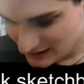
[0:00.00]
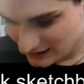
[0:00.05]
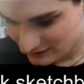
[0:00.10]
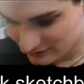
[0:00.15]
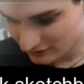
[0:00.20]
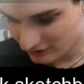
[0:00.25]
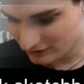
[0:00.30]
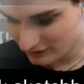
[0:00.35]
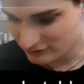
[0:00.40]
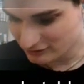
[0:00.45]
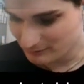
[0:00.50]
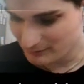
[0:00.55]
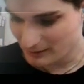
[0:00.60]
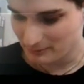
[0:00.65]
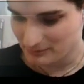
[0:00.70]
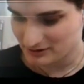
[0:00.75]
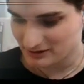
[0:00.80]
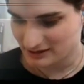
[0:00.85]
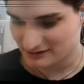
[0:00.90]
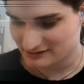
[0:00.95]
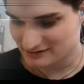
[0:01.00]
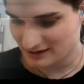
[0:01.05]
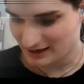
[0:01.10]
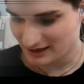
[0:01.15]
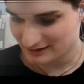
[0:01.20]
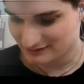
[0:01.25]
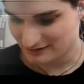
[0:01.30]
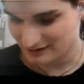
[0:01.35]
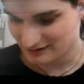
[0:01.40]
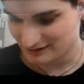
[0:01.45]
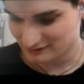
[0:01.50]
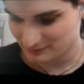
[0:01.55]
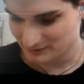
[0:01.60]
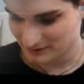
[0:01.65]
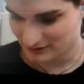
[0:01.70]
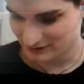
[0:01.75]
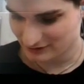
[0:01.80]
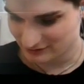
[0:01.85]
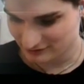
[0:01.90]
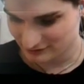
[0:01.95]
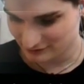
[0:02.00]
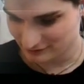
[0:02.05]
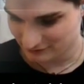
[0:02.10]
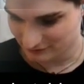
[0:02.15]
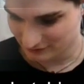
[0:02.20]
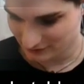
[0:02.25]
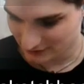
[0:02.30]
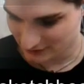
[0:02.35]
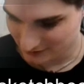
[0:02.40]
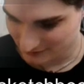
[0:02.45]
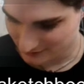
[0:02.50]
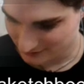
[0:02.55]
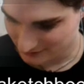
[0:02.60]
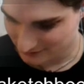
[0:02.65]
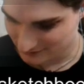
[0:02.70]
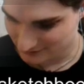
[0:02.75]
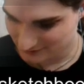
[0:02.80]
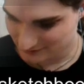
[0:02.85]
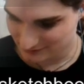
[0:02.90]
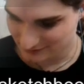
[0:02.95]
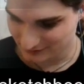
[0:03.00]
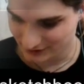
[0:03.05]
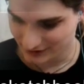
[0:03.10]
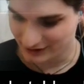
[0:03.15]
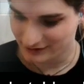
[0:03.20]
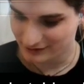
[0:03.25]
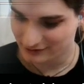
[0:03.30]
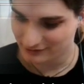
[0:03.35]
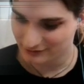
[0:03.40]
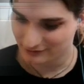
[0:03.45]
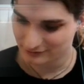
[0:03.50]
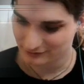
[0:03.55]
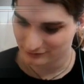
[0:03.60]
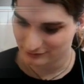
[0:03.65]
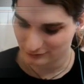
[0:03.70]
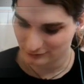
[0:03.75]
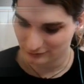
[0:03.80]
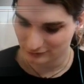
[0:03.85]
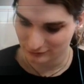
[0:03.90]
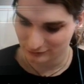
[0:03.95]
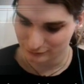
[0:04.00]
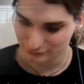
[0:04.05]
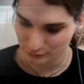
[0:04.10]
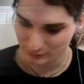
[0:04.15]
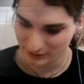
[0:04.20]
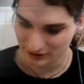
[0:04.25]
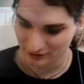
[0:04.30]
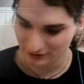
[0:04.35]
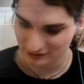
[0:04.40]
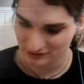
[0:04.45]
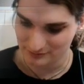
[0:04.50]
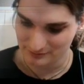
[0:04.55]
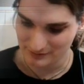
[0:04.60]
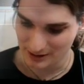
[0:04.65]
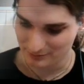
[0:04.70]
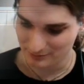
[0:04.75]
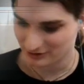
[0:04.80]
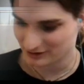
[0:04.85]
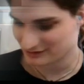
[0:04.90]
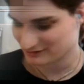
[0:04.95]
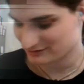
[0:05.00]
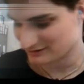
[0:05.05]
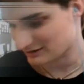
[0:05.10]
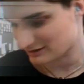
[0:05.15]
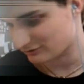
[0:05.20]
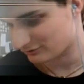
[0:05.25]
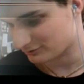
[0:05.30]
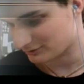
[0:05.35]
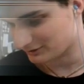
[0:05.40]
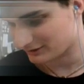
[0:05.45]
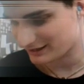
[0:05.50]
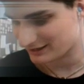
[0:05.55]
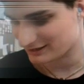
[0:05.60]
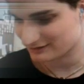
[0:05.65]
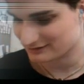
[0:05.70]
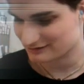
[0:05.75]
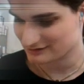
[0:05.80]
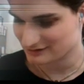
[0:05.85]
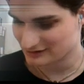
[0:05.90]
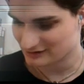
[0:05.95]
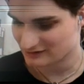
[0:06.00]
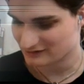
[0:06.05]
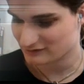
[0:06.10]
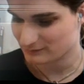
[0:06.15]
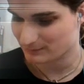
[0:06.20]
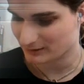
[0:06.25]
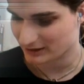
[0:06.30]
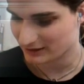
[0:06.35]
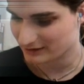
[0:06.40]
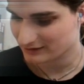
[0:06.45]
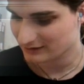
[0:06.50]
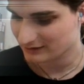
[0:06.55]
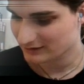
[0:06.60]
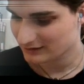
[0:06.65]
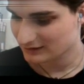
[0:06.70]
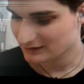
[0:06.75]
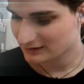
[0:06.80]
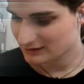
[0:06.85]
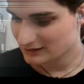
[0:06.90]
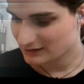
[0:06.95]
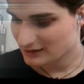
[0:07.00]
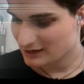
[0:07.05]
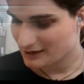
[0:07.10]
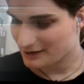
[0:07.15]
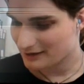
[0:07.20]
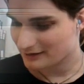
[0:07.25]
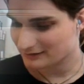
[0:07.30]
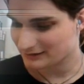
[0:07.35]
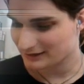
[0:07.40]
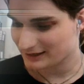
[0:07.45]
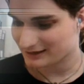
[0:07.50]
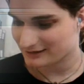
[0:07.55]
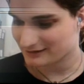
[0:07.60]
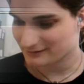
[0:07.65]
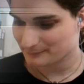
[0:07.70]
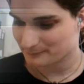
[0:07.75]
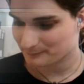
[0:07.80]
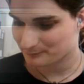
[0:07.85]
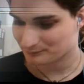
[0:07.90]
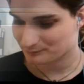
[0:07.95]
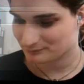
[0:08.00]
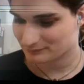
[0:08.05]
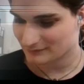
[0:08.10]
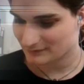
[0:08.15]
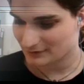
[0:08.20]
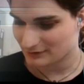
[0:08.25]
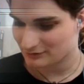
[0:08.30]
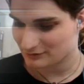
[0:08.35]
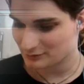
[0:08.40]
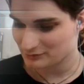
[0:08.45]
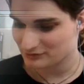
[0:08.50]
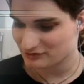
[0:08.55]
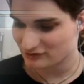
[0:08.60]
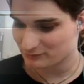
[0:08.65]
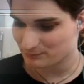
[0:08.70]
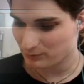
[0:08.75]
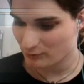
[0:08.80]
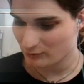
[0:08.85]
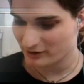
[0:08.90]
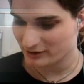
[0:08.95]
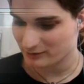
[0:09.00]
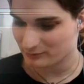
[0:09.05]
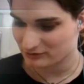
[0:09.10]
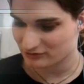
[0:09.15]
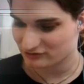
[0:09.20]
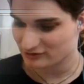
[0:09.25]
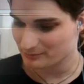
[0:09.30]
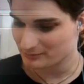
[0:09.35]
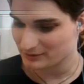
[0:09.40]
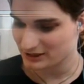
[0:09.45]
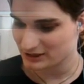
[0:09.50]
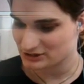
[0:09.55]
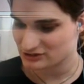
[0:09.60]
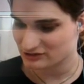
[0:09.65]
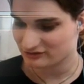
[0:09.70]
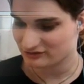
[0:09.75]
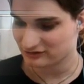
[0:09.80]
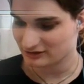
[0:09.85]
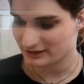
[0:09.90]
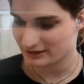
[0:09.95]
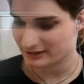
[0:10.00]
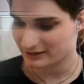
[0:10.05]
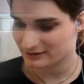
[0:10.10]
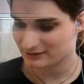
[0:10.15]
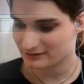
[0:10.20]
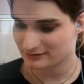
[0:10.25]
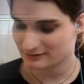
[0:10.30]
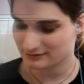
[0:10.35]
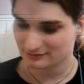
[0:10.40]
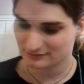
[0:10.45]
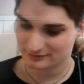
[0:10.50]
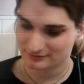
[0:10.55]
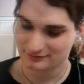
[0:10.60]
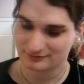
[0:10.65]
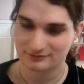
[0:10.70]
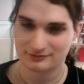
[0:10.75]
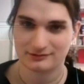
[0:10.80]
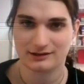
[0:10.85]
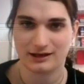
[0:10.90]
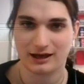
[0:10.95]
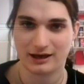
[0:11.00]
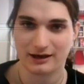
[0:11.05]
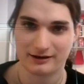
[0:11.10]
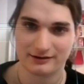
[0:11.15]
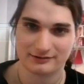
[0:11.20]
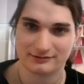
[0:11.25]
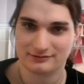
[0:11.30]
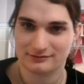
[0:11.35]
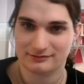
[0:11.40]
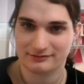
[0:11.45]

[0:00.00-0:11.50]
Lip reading: It's hard to remember the exact dates because of like weird memory things related to this, but like there was this point where somebody just like had